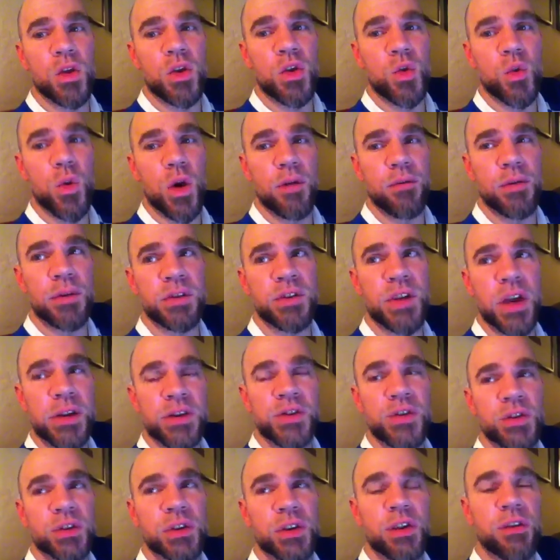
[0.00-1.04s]
You have
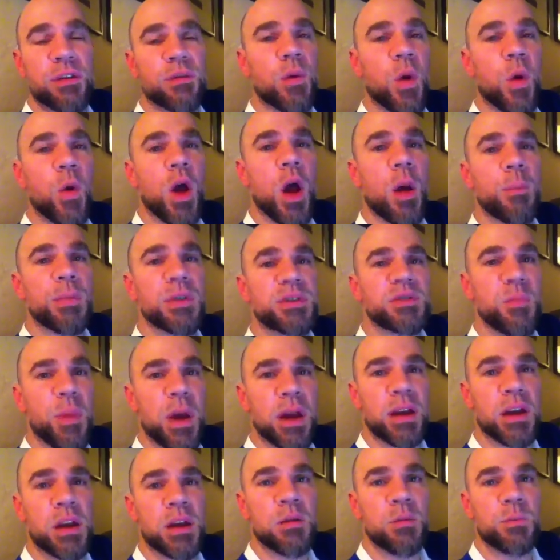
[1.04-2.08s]
intentionally thrown up as
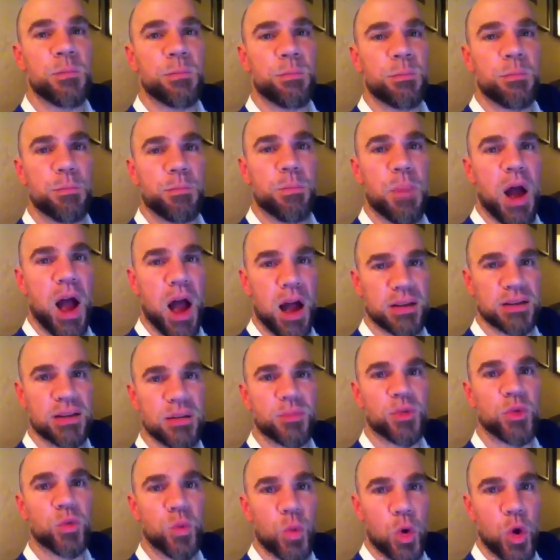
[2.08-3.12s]
many
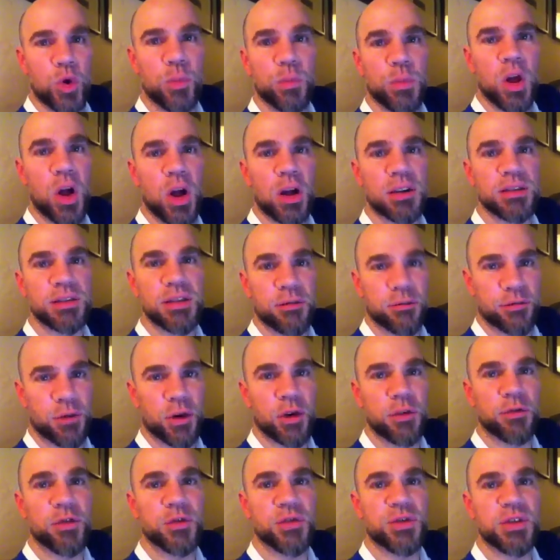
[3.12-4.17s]
possible roadblocks in
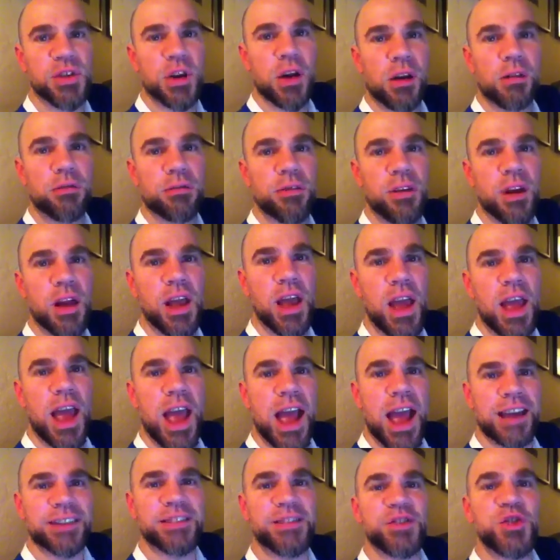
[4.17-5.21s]
front of yourself
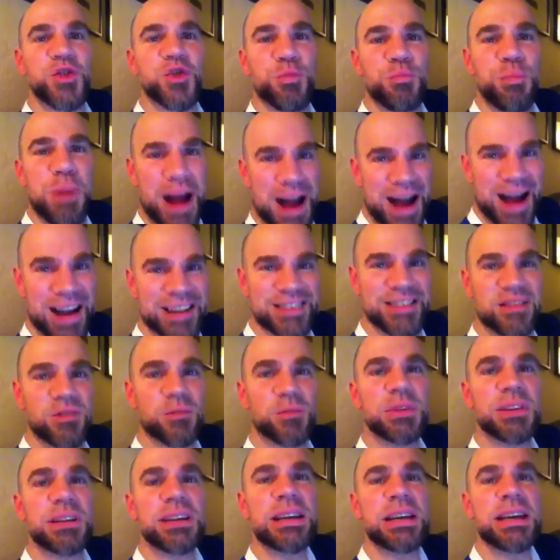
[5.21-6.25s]
as you
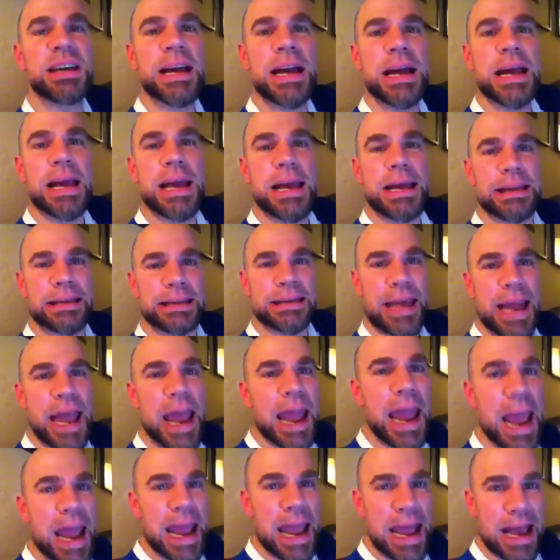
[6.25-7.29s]
possibly
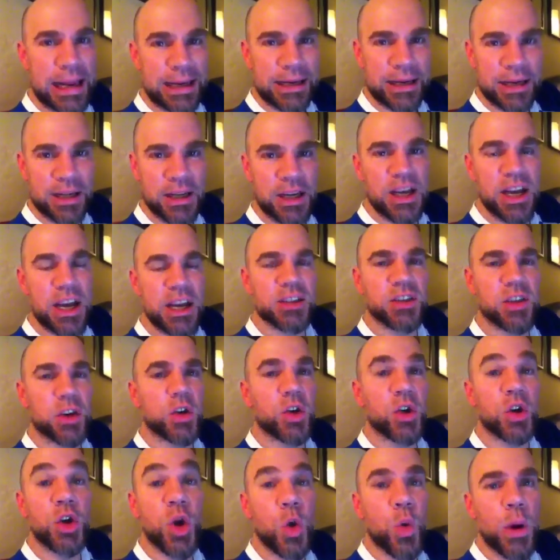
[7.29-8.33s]
can. It's
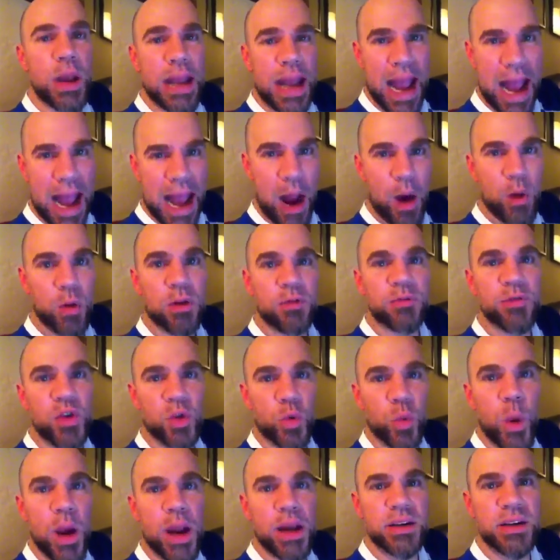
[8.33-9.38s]
like you're going out of
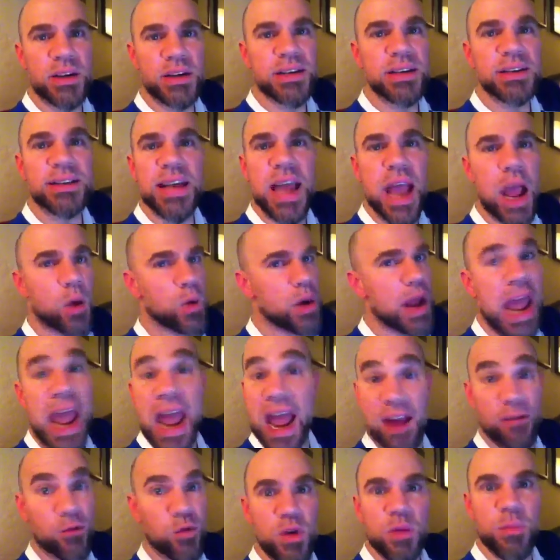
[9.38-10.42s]
your way to discount
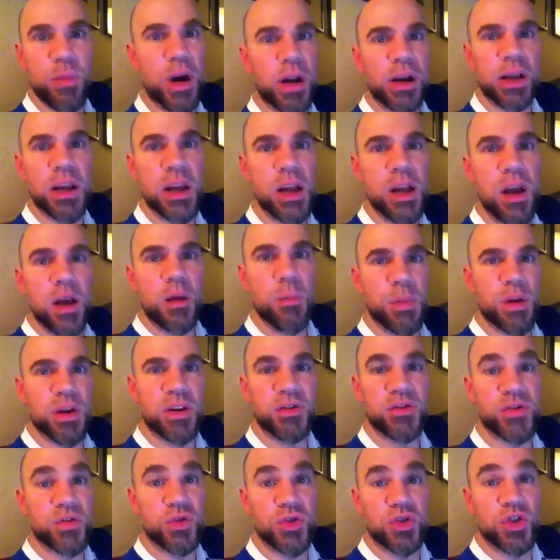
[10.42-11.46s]
everybody
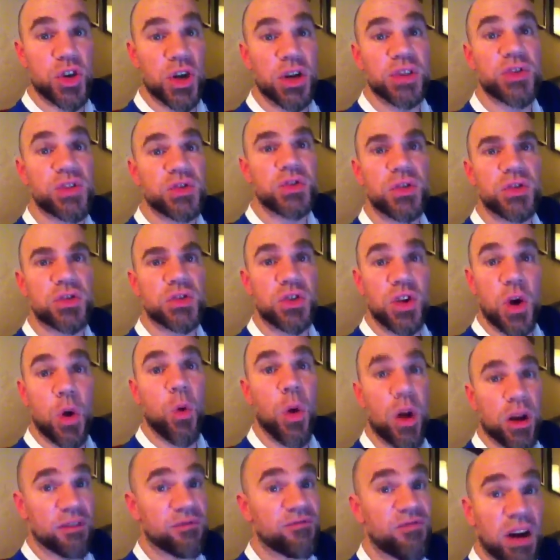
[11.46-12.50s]
because you just don't
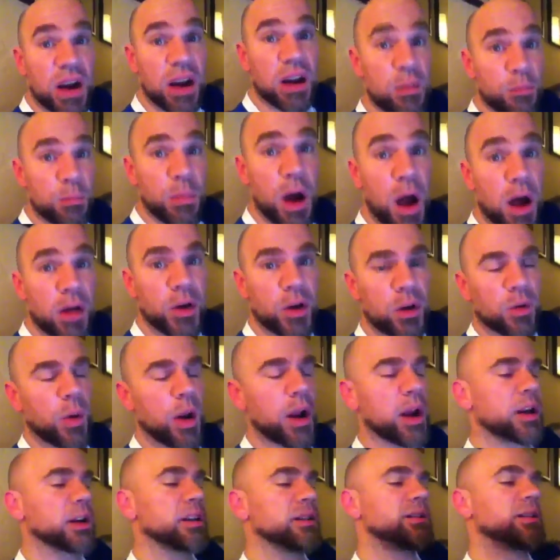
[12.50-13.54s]
want to fucking bother,
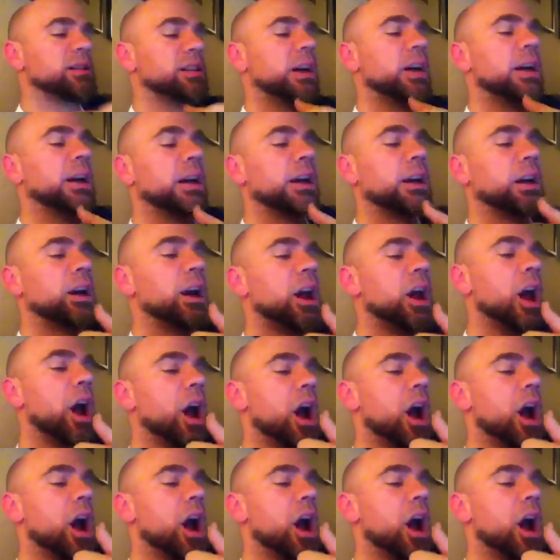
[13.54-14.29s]
right? It's like,